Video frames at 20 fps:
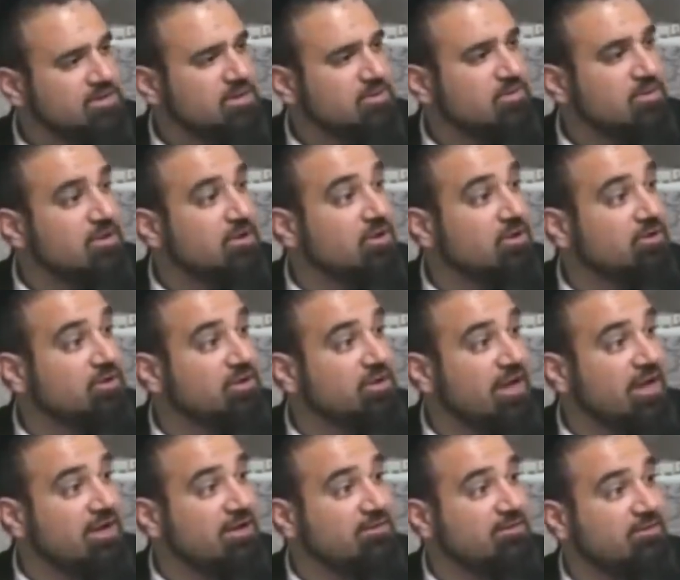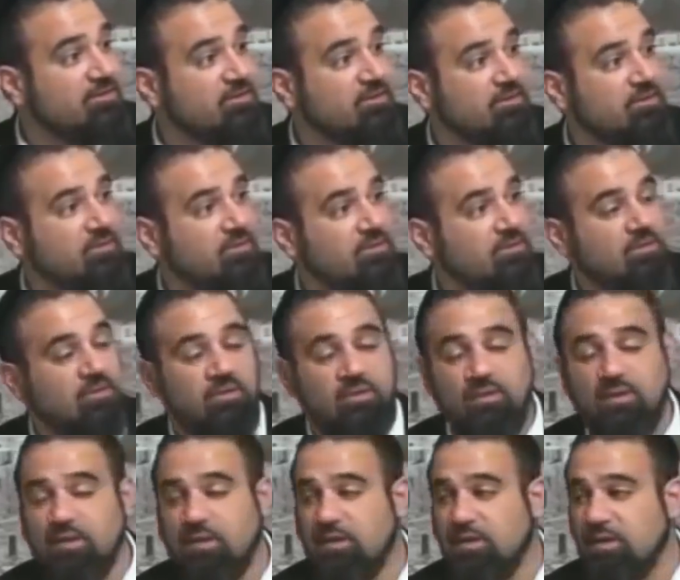It's the middle of the night.
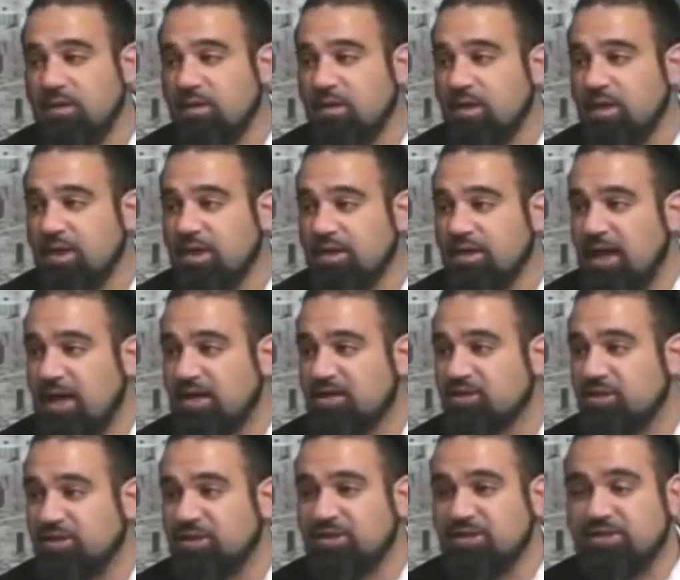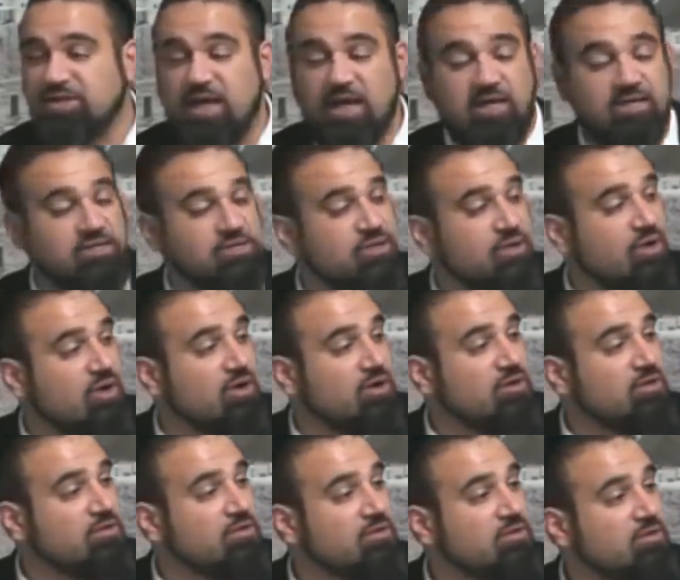He knocks on his guy's
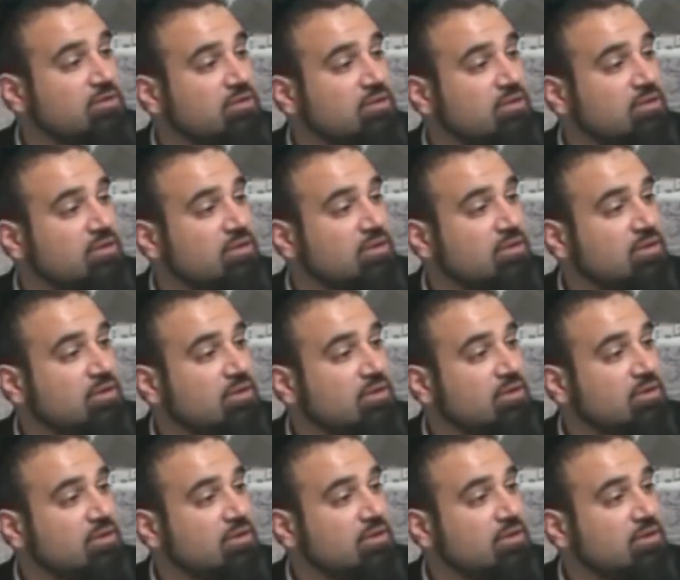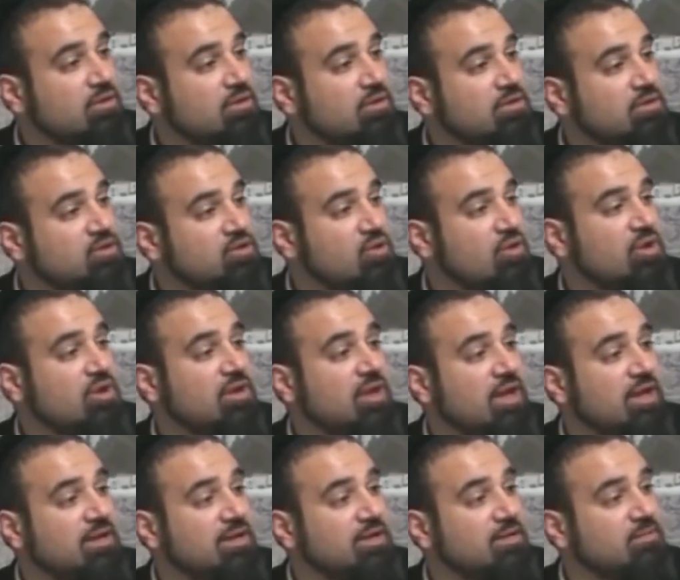door. Two
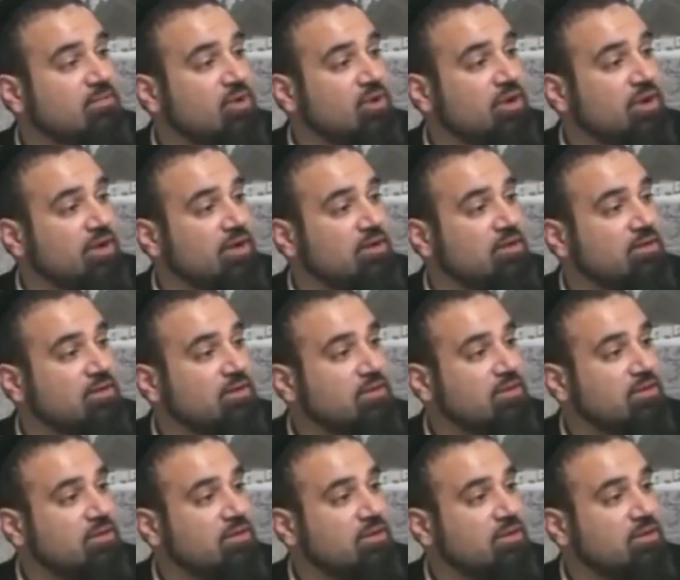o'clock in the morning.